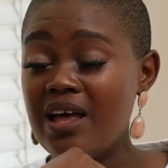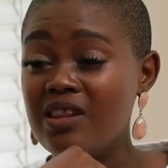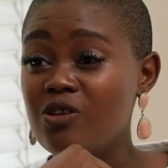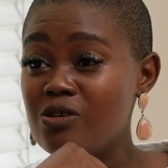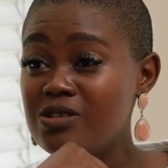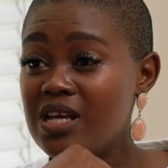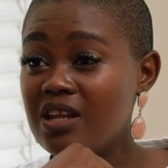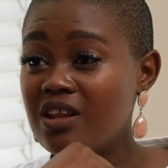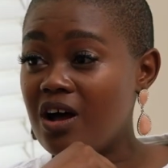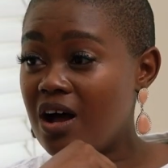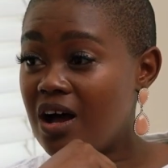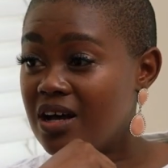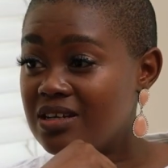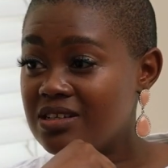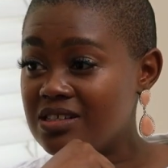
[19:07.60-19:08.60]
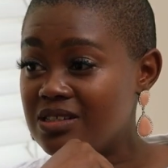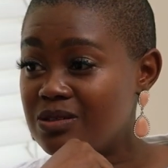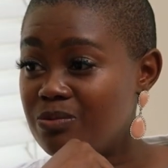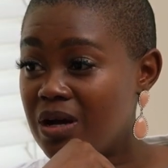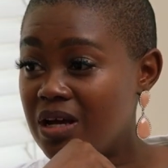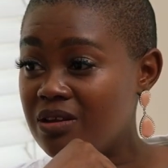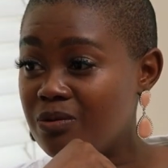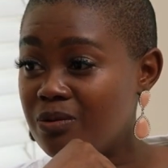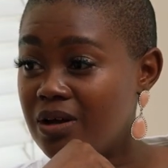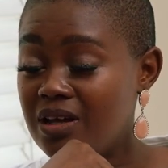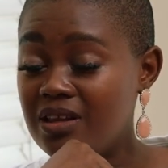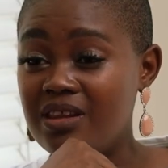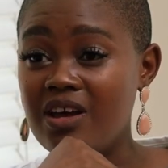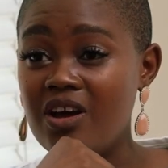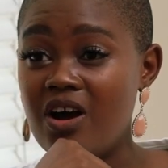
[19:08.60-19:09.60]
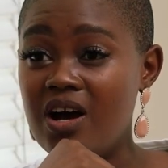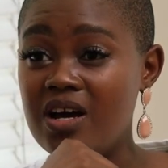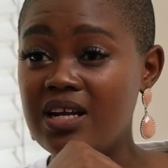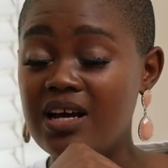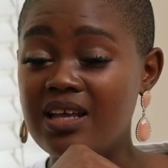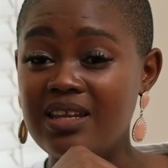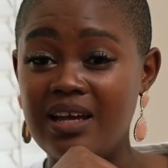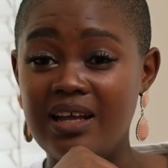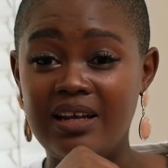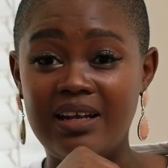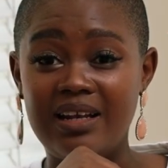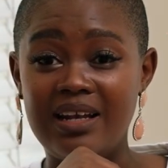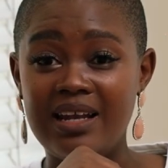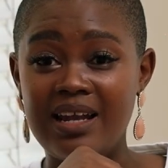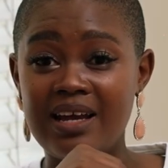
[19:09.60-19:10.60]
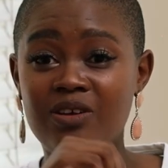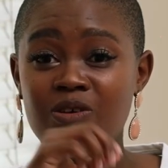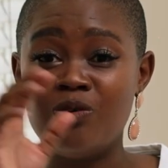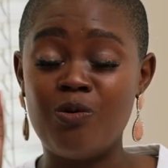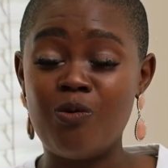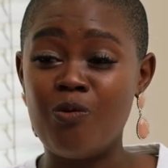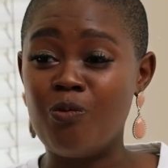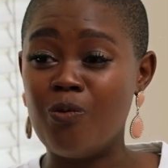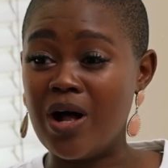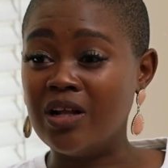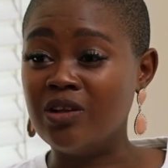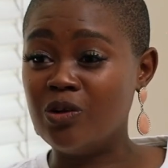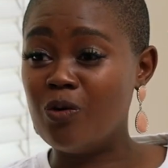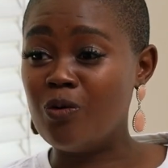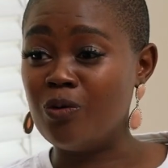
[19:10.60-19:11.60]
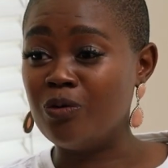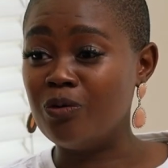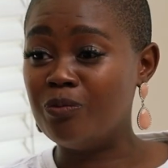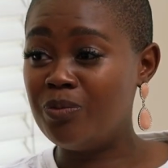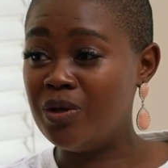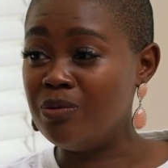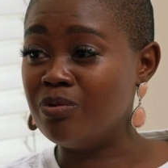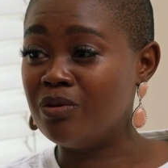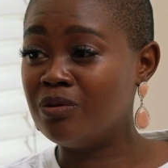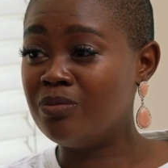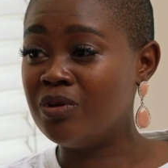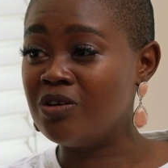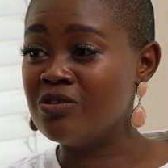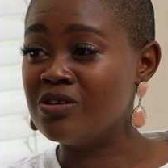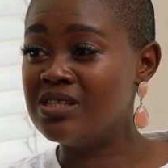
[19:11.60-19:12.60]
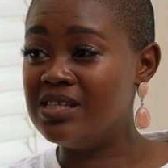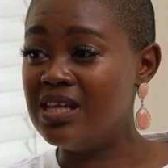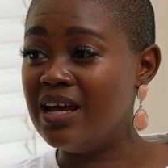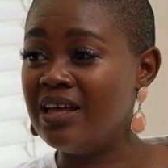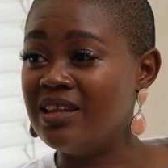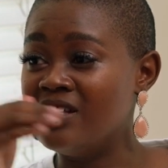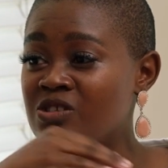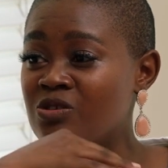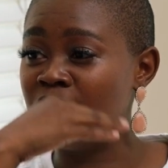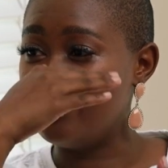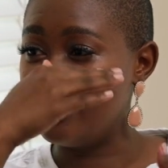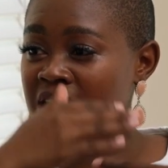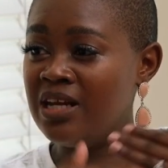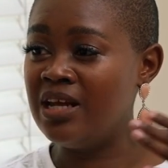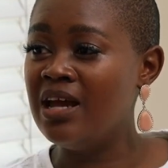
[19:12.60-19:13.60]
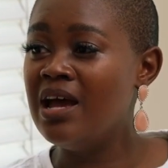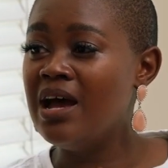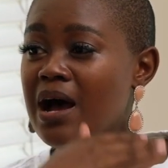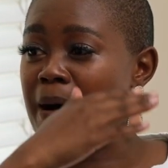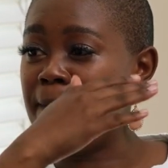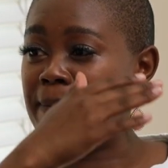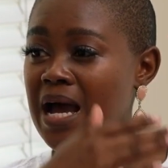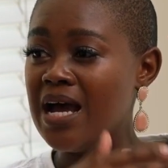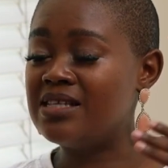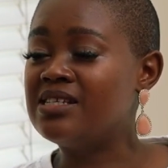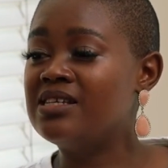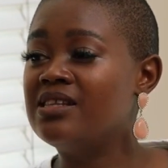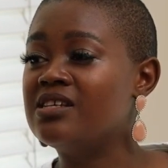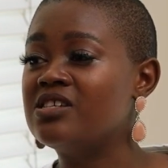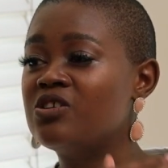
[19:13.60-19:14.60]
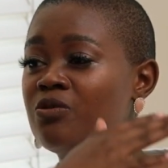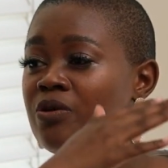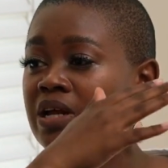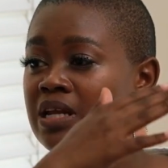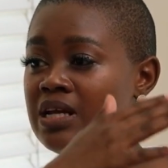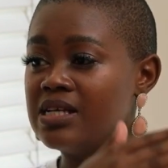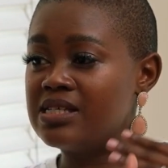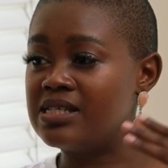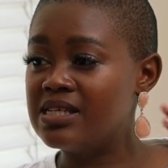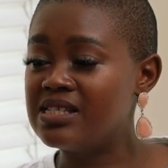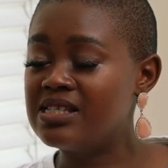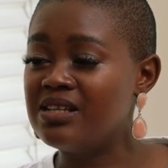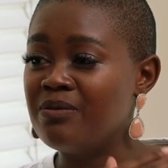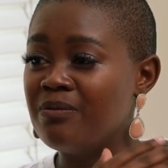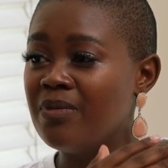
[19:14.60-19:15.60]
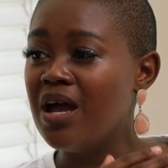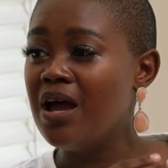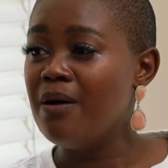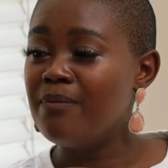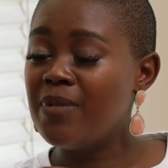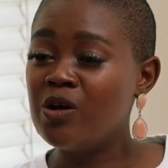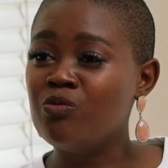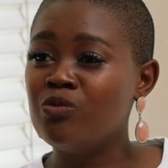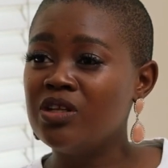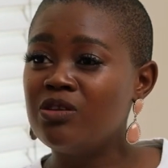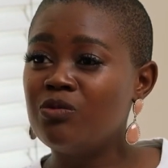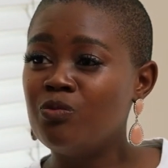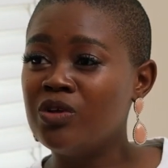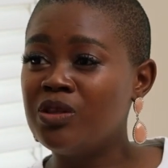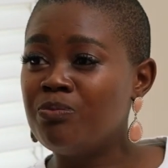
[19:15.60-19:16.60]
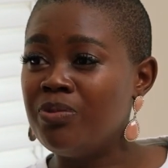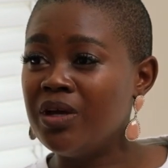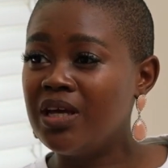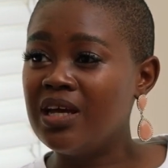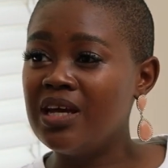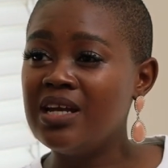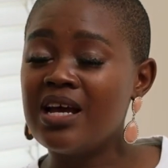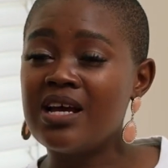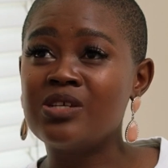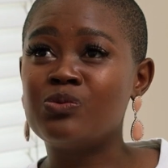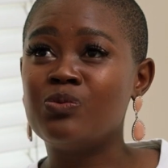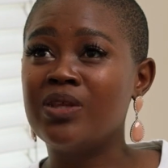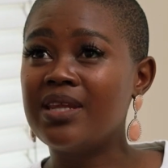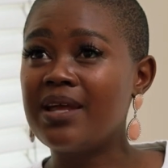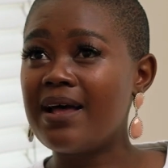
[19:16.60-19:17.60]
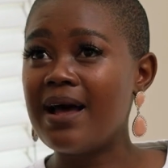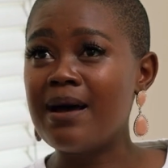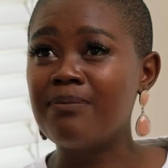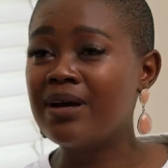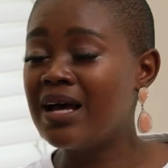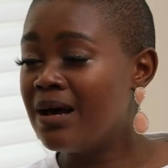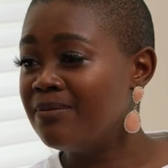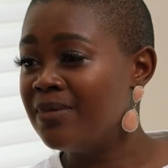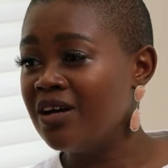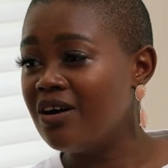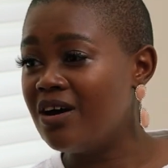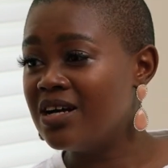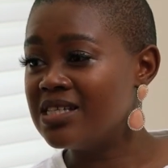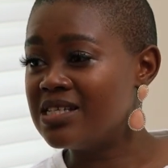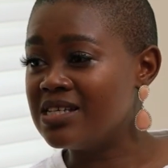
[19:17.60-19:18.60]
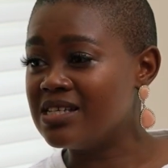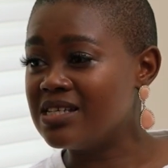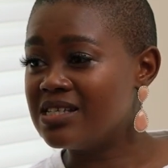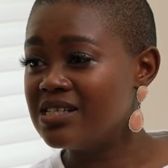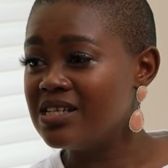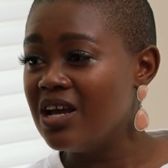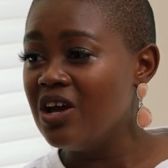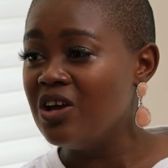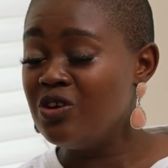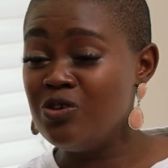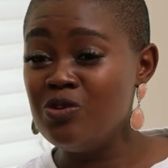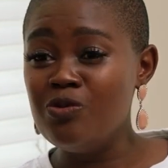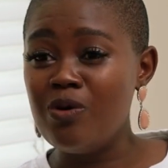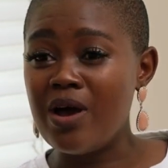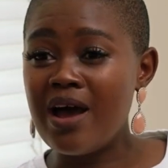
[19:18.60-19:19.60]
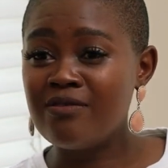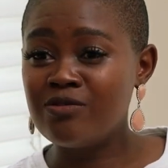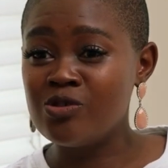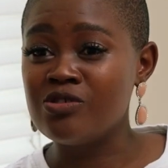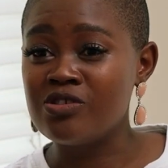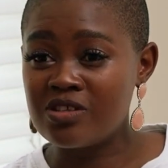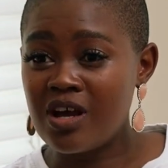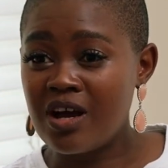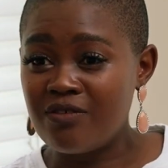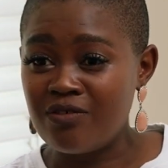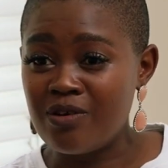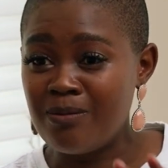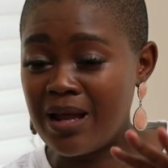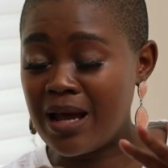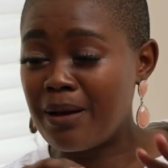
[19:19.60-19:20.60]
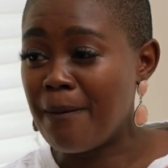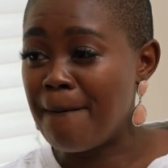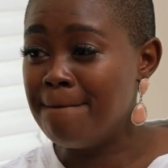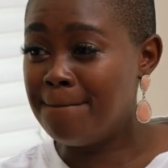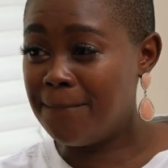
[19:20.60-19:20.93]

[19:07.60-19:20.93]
And those are the hardest, by the way. They're harder than like your well-known people because there's already a pattern, there's already a system. But with beginners, with upcoming artists, you have to start from like